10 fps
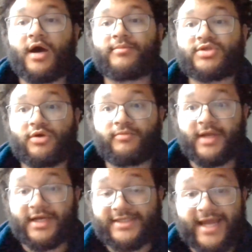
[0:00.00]
So,
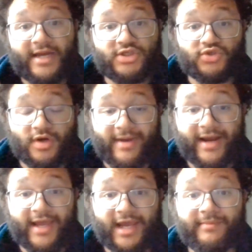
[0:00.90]
because they had a short amount
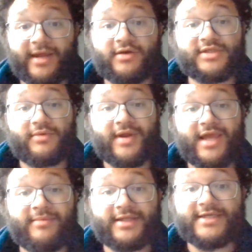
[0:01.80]
of animators, they were
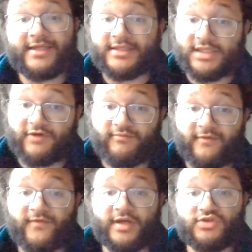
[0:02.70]
able to take this government
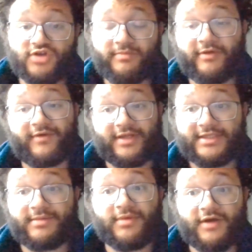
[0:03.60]
funded trip and release
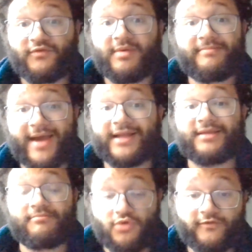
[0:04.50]
some government backed
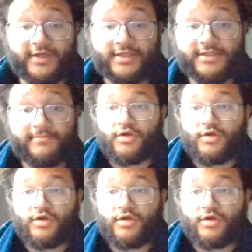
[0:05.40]
movies.